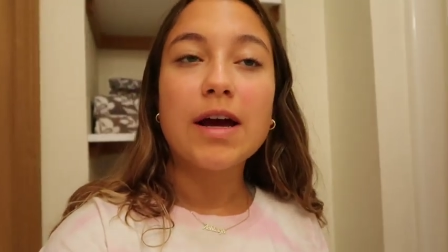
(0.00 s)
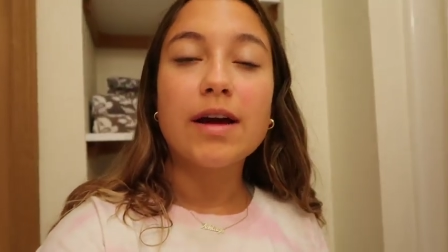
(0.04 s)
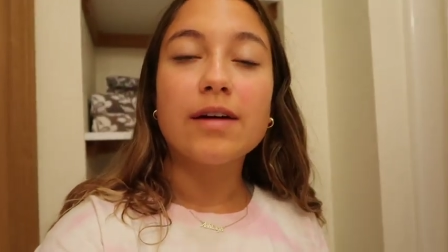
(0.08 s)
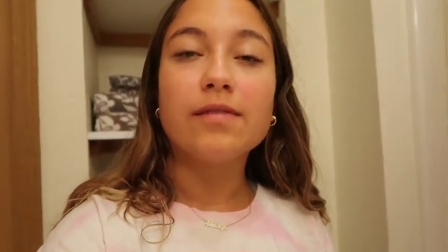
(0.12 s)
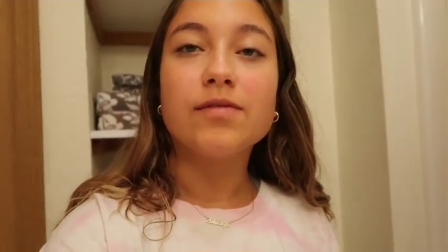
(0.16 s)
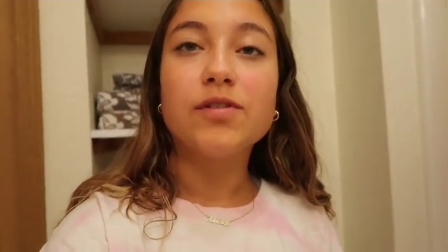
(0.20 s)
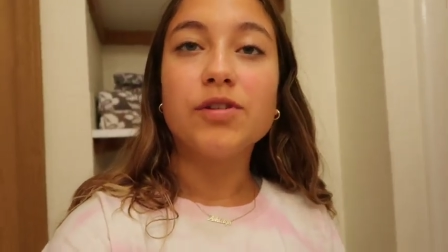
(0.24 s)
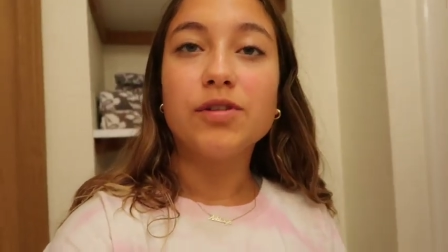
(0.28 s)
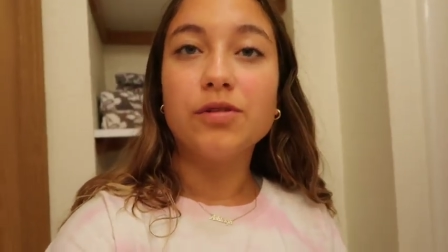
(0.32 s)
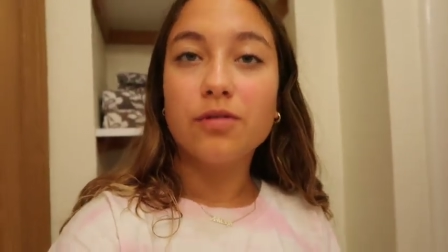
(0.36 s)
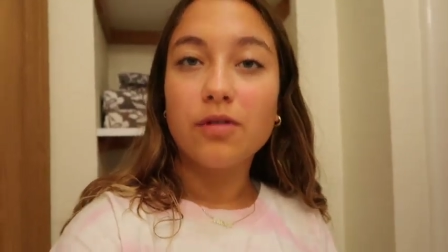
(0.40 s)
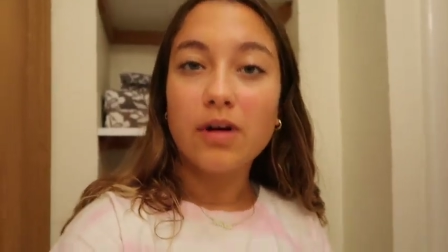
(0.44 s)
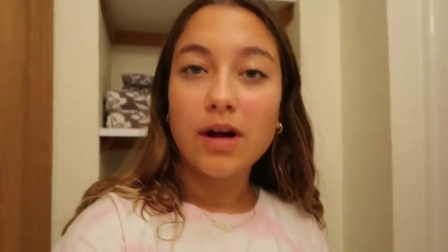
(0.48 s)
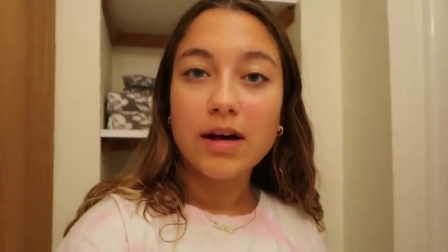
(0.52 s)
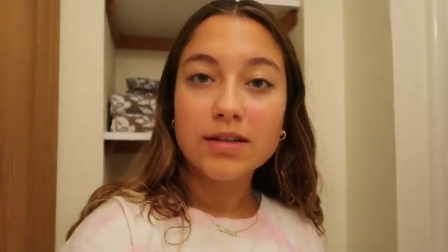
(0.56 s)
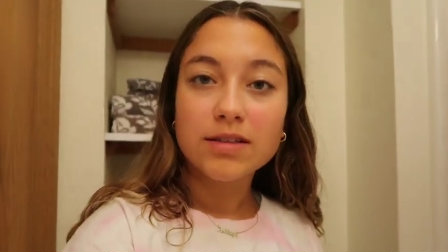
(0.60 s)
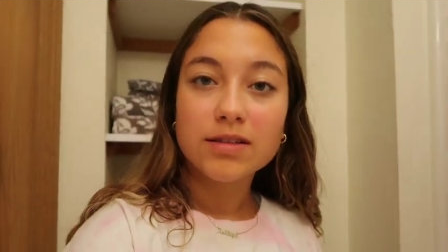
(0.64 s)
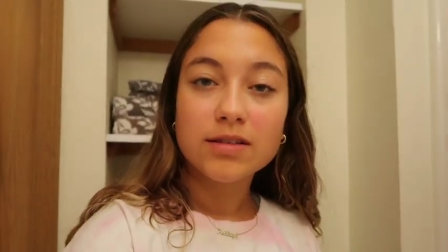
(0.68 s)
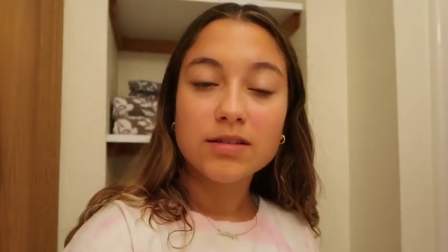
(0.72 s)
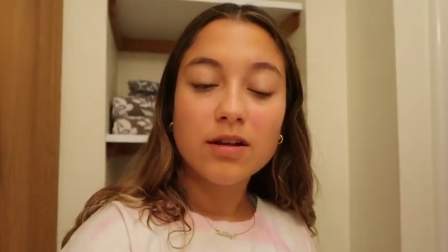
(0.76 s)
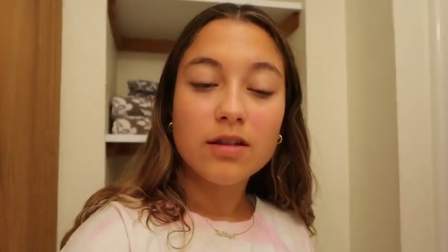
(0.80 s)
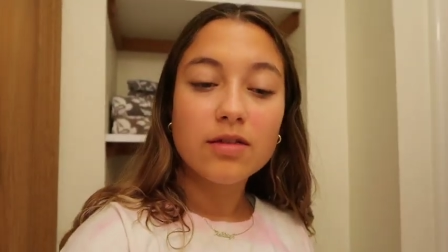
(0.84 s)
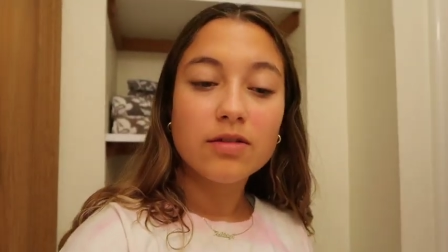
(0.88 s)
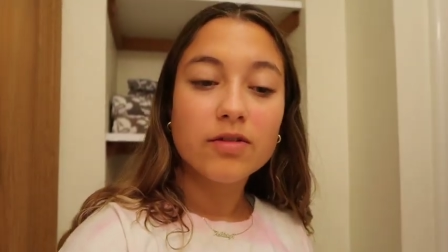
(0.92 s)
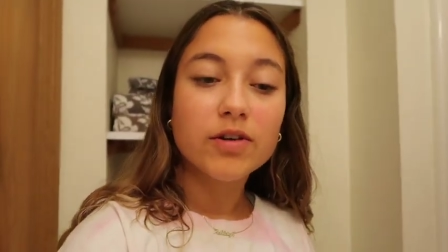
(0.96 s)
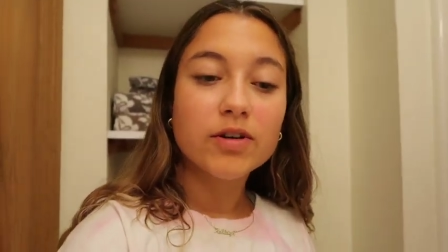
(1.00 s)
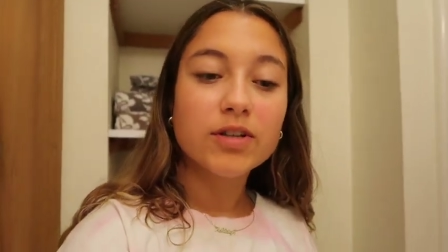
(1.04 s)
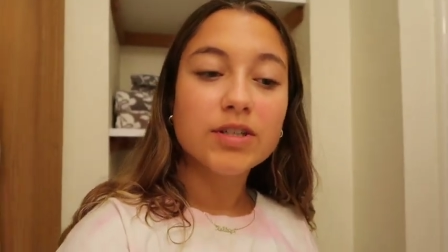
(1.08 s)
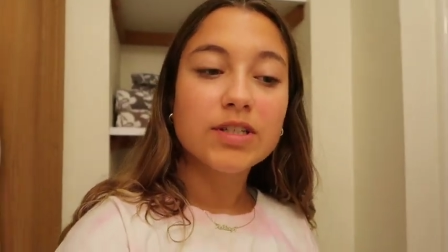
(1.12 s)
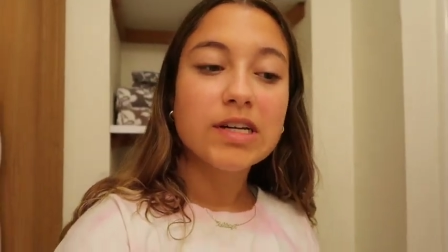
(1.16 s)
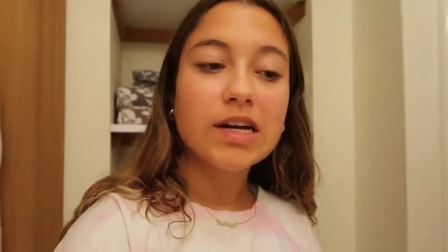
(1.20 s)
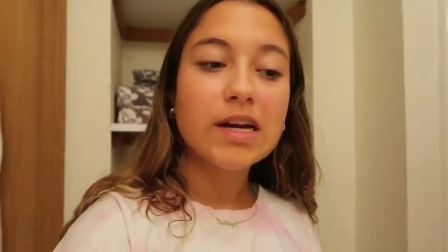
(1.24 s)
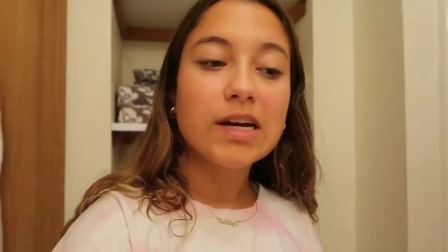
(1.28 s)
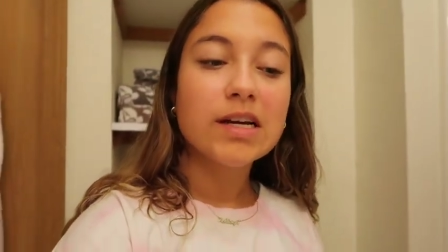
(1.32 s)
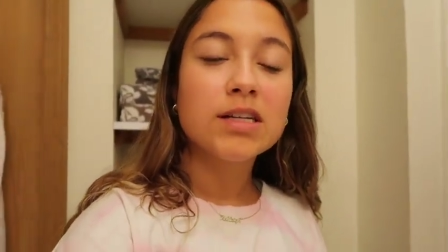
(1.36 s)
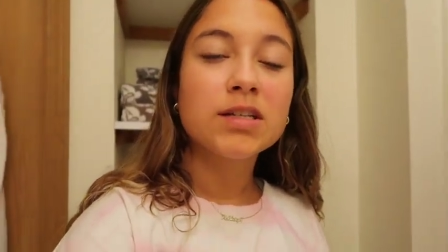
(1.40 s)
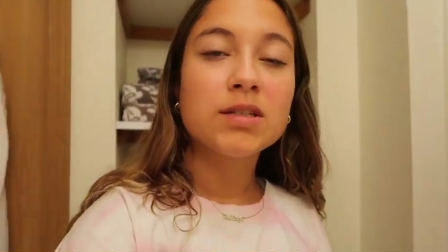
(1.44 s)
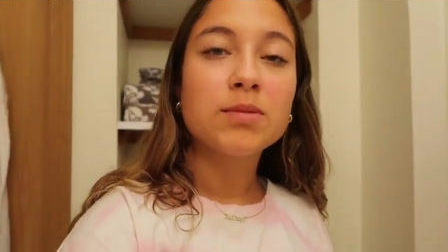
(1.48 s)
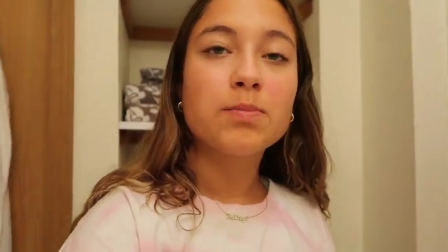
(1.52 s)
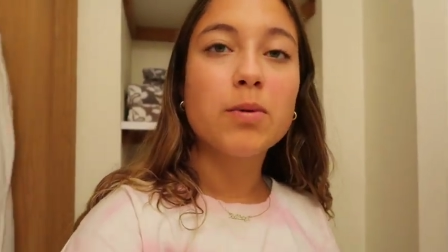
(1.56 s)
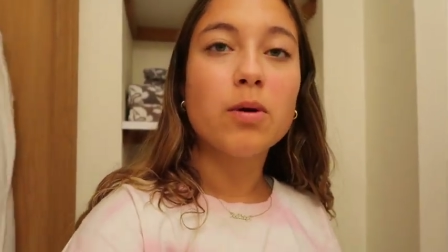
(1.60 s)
I have two classes on Thursdays,